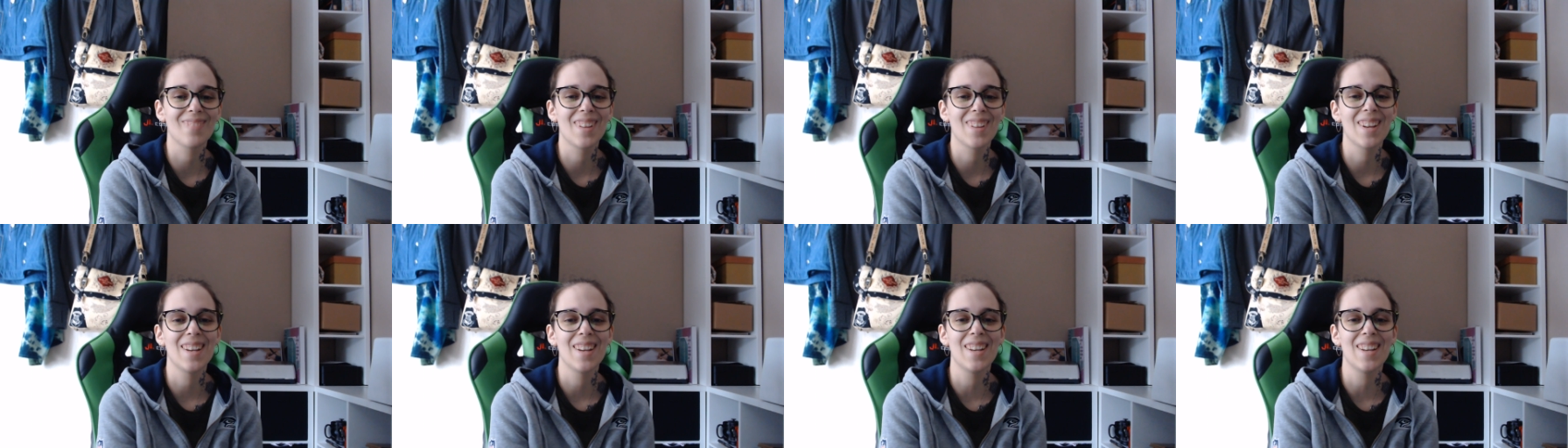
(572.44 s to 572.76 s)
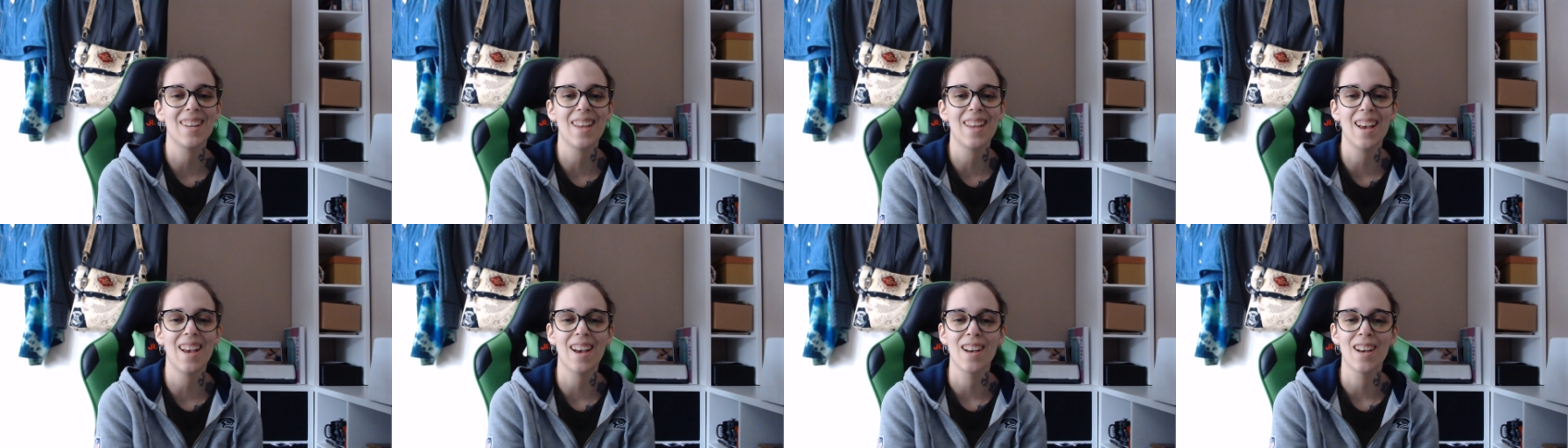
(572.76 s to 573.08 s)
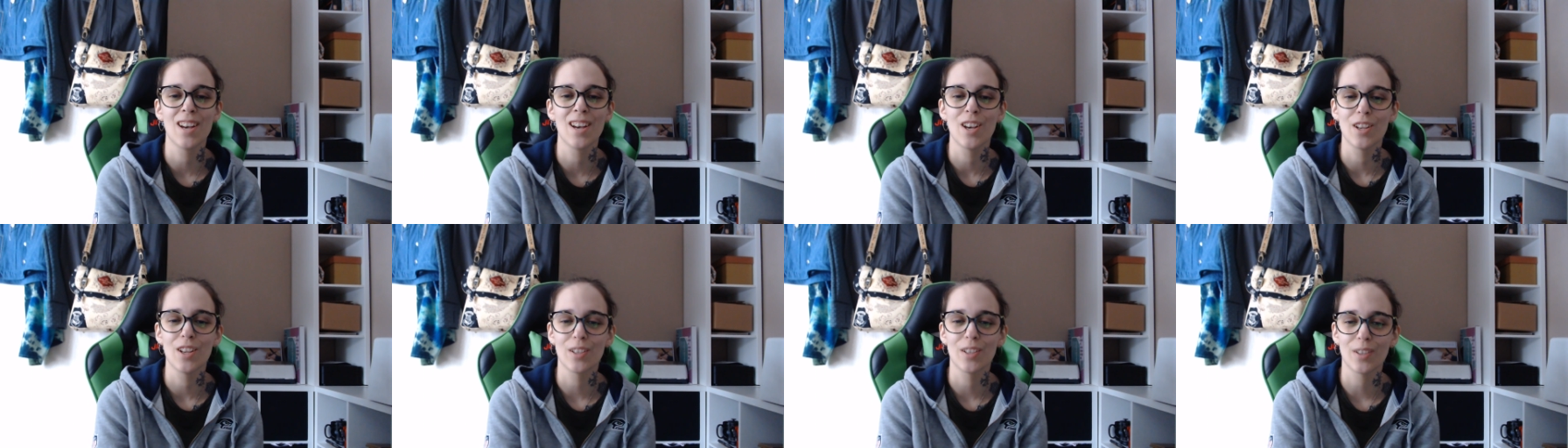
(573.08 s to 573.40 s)
yeah.
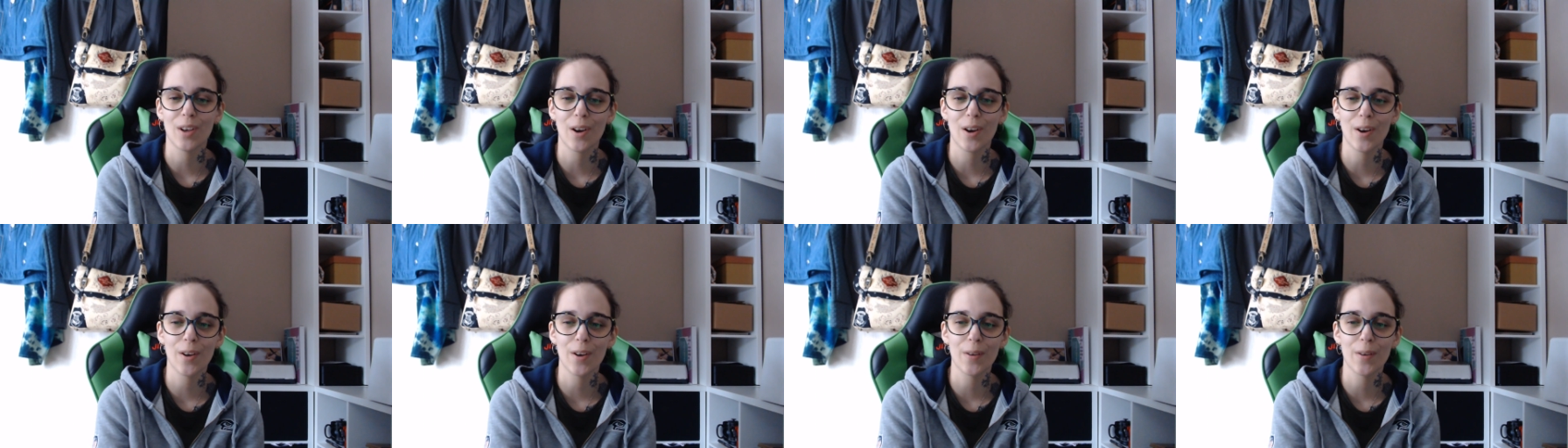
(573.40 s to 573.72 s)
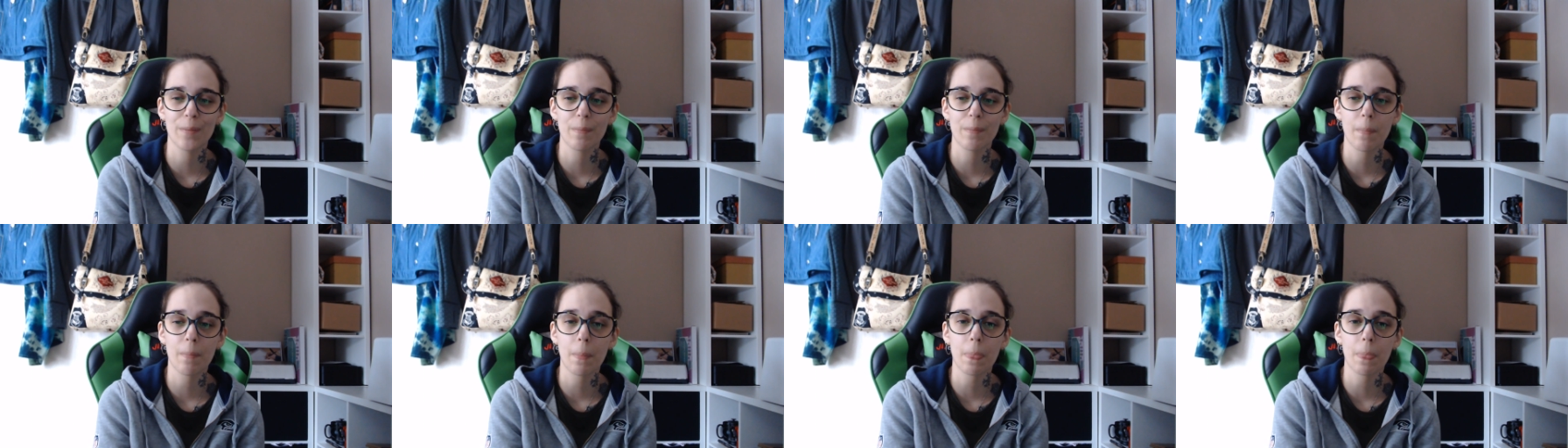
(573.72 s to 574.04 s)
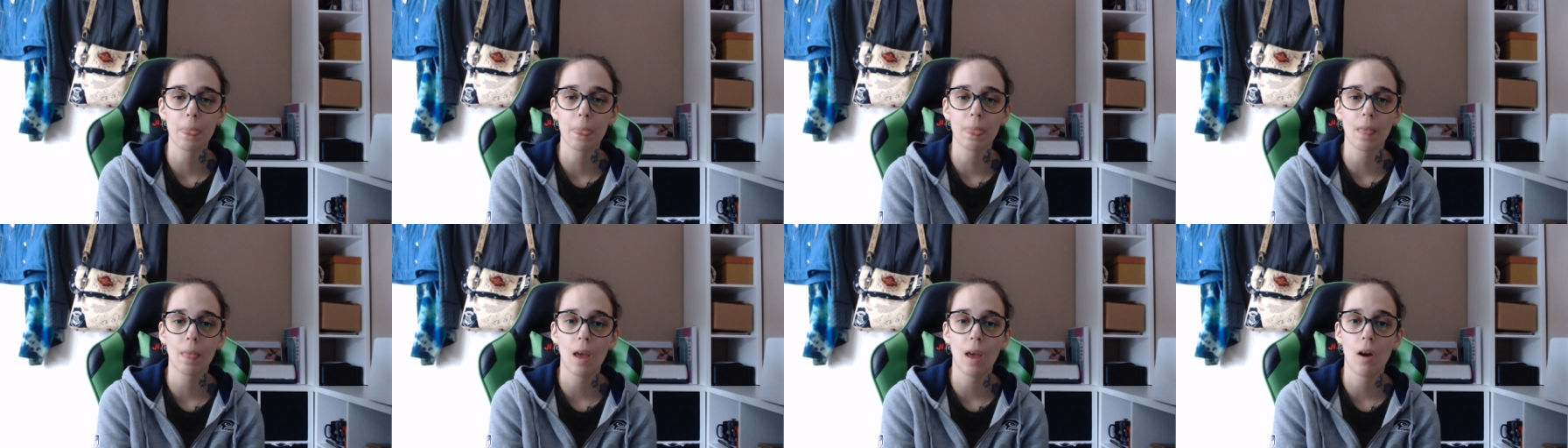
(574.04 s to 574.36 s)
So
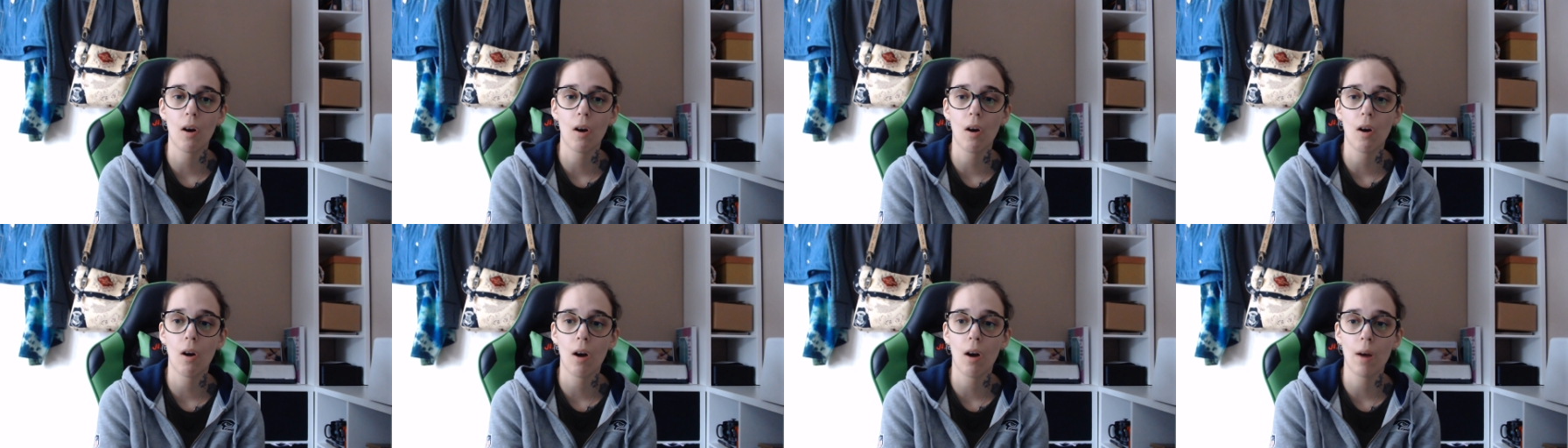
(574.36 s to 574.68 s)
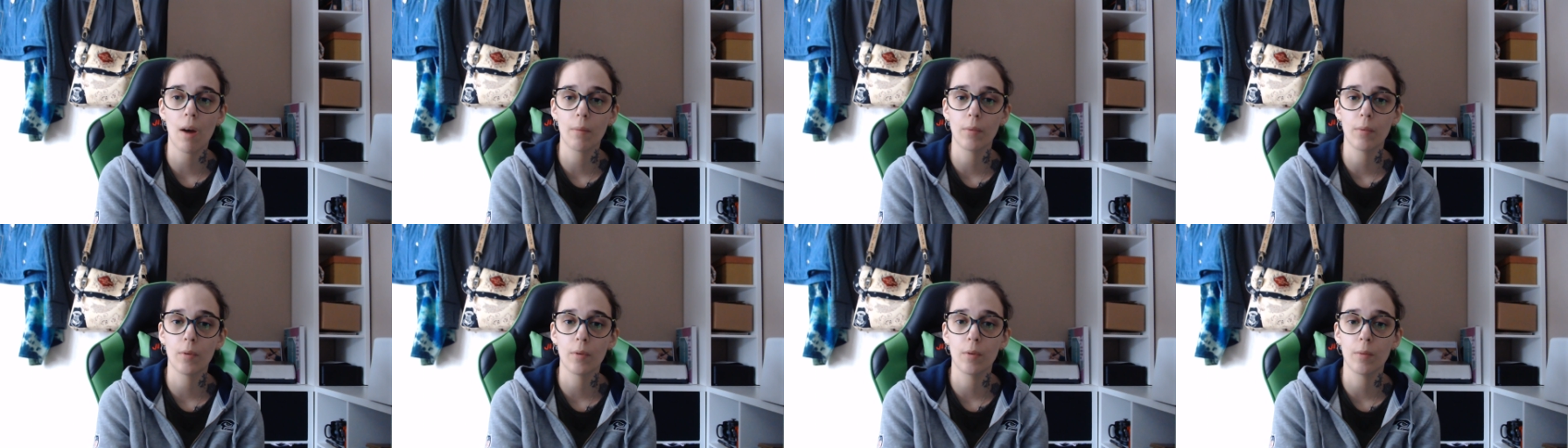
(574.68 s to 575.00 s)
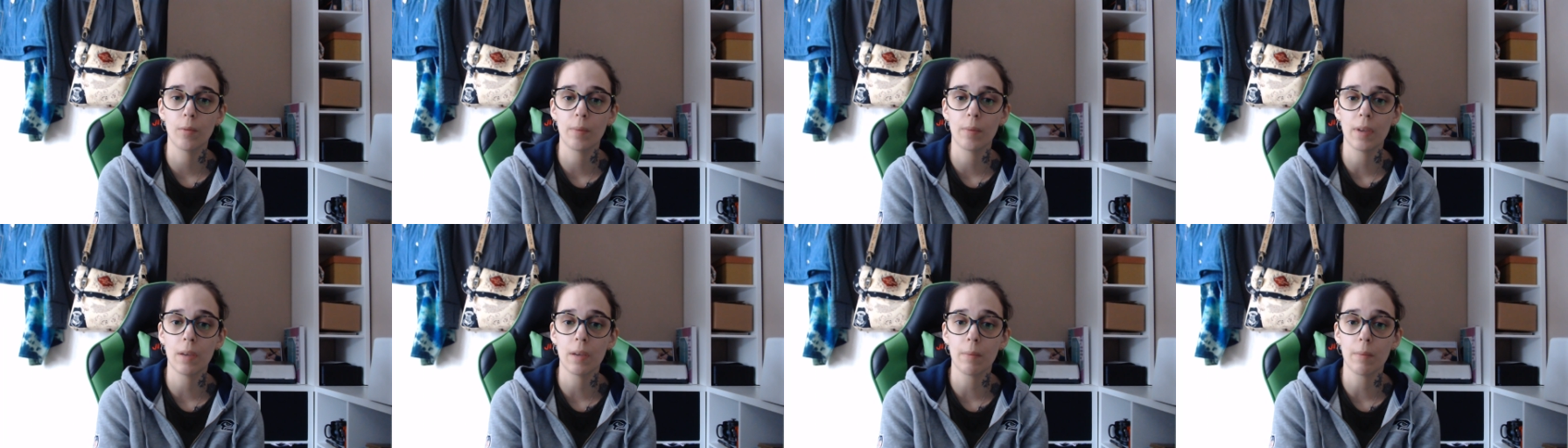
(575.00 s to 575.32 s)
I
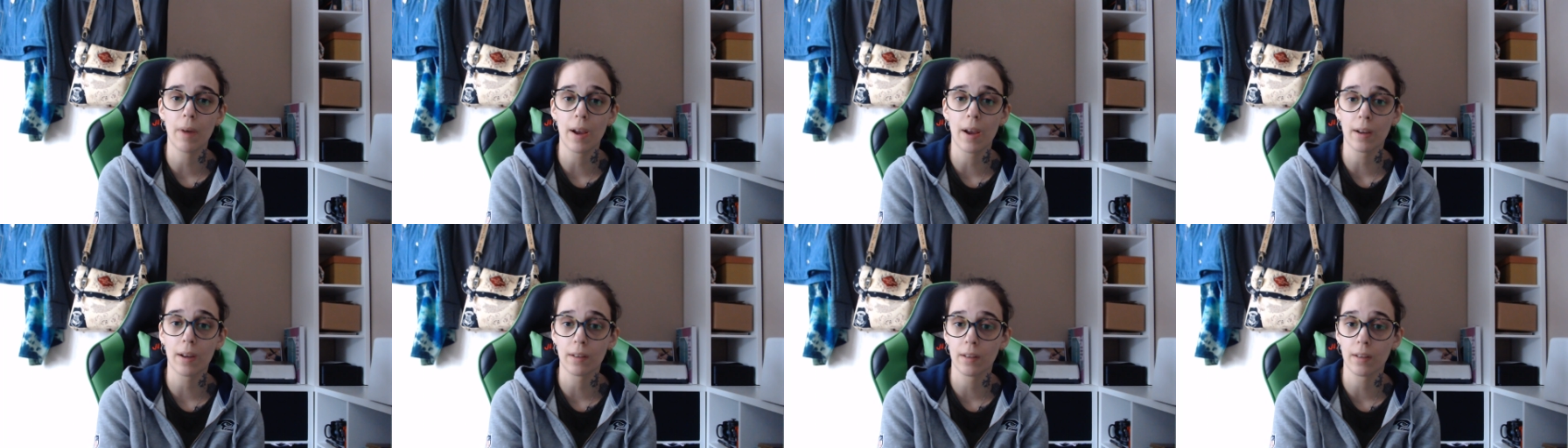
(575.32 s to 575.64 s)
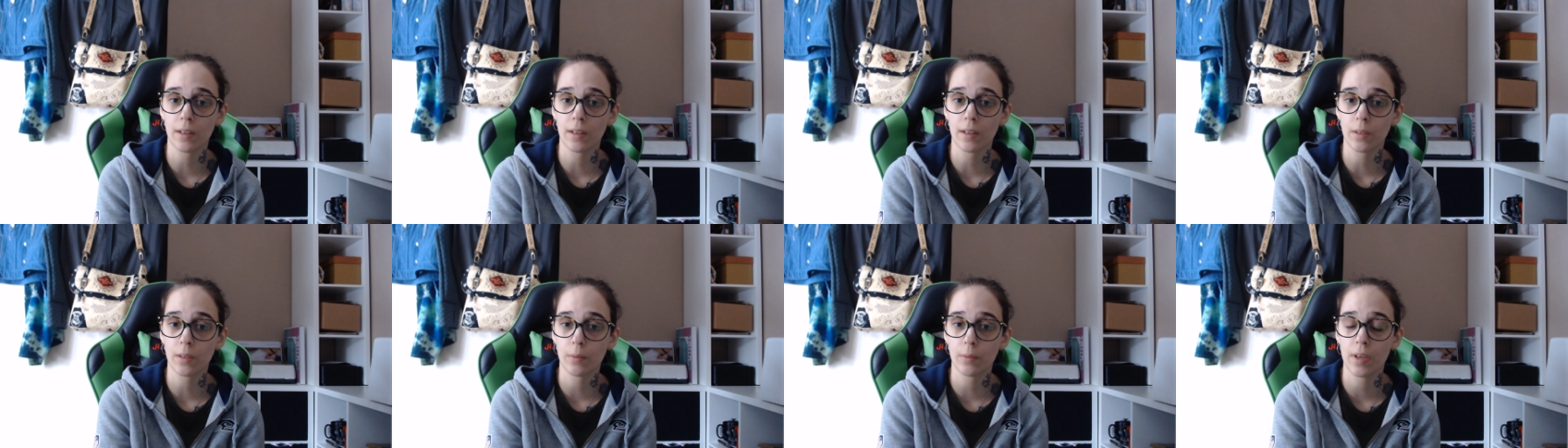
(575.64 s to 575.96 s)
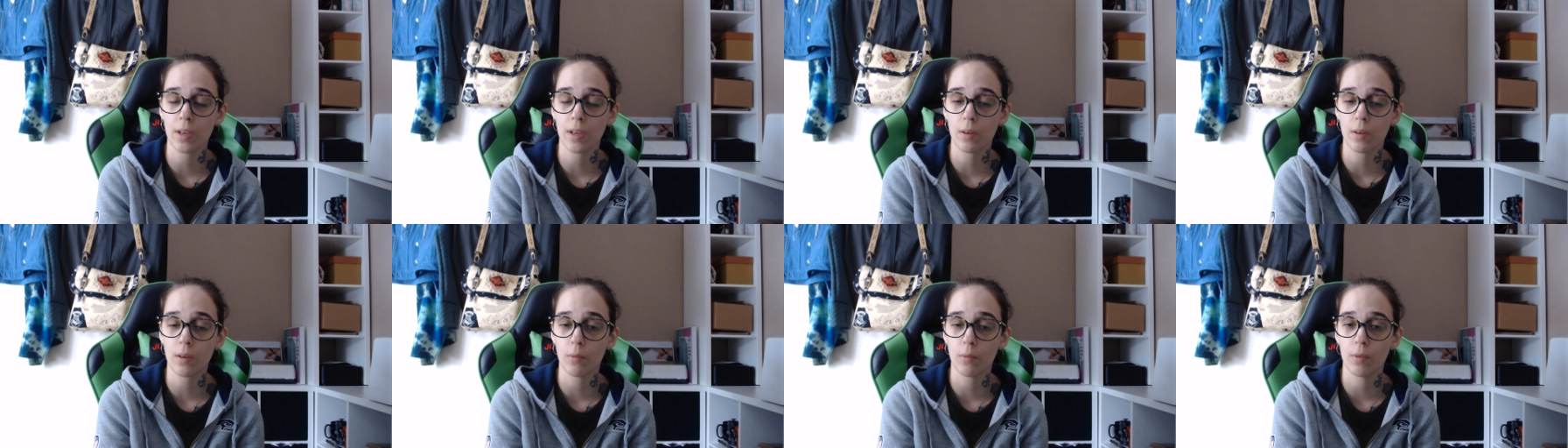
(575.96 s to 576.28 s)
will be back next
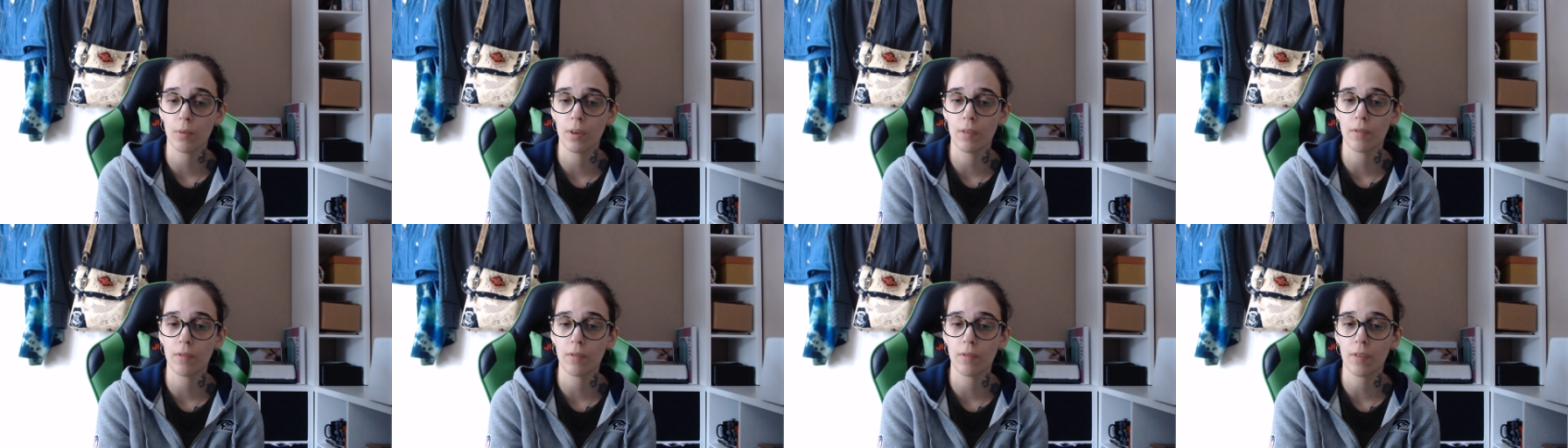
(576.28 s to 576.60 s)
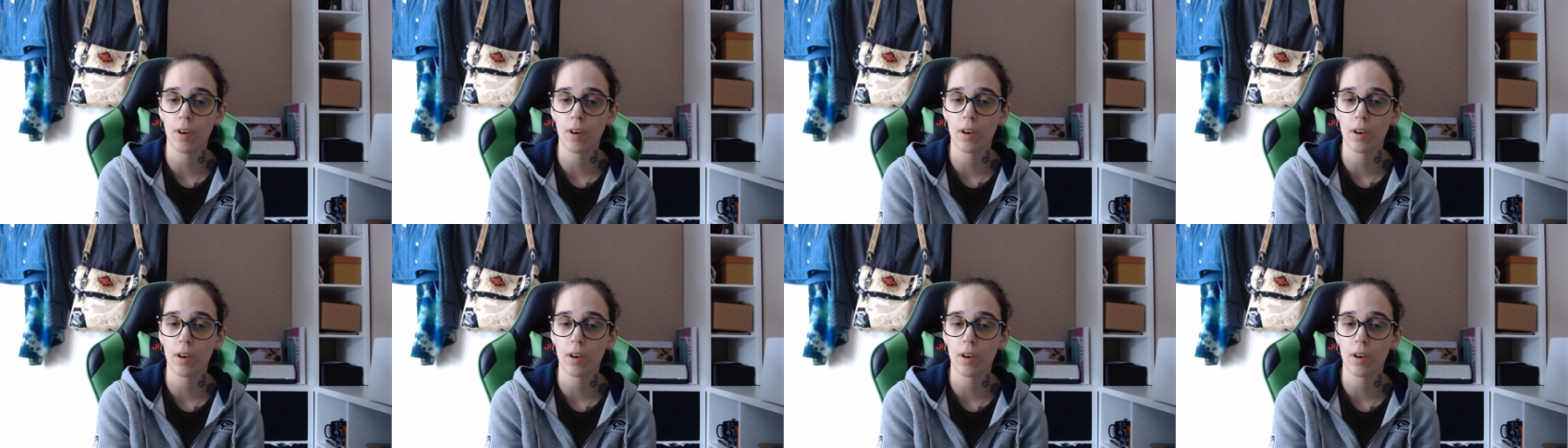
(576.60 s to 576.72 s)
week with